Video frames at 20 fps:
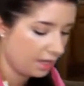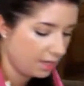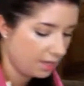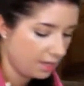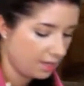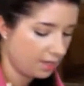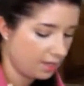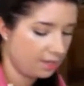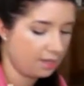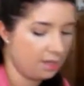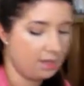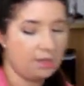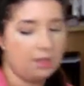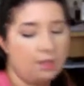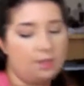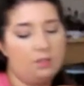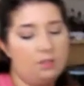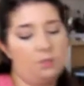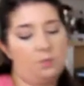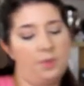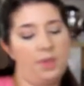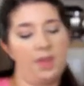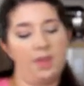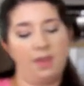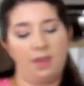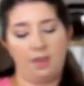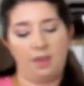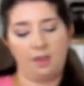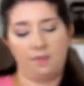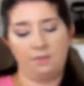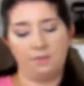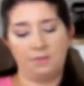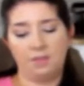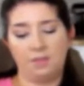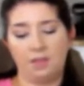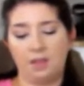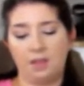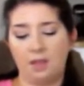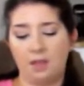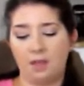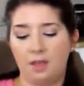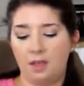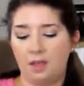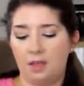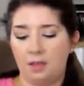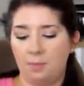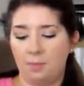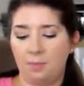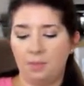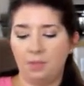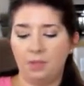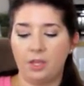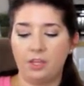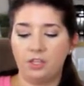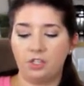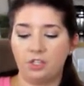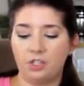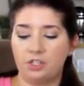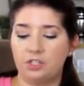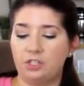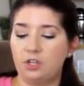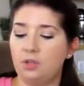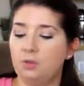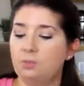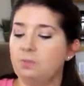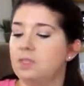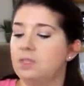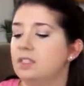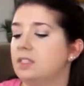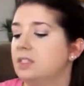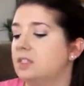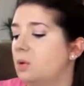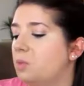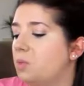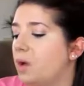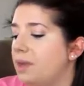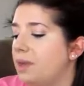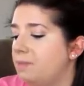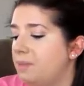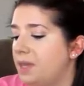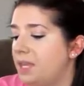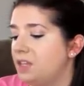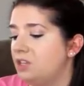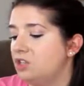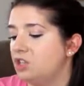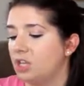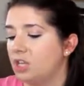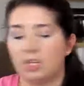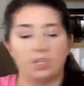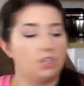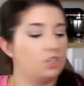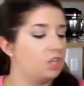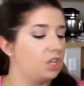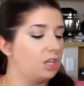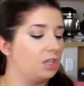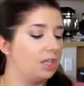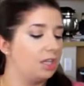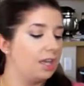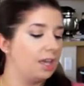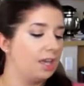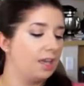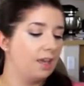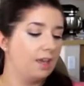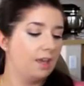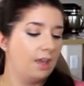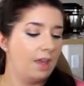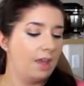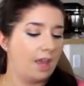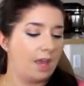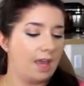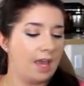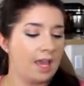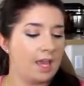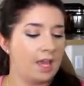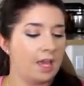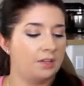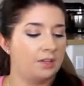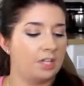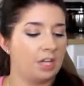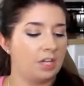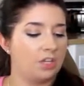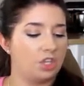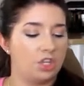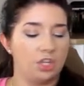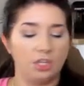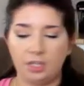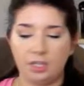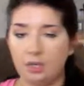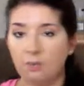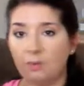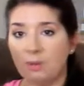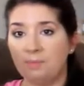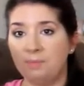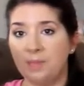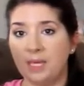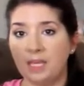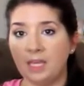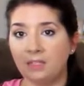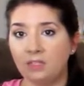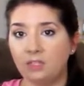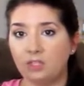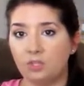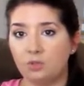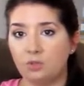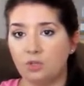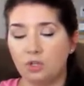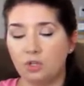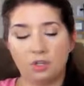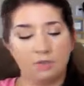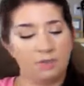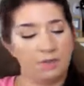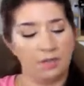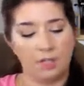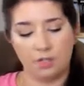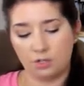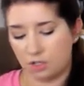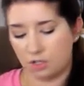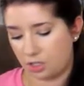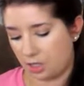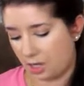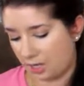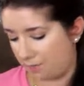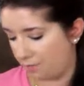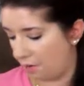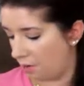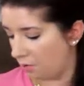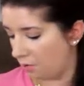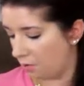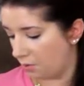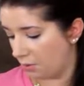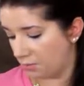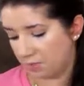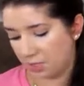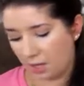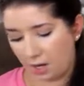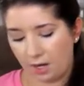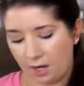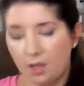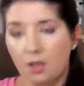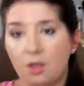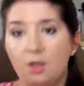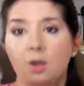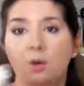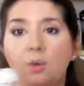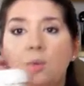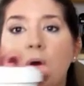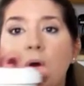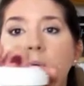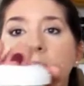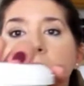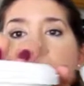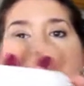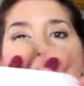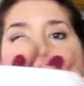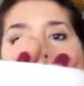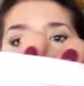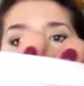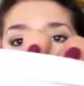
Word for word: And we have some lunch soup. This is a white bean chicken chili and a chili with beans. So two different lunchtime. Oh no, I'm sorry. One was a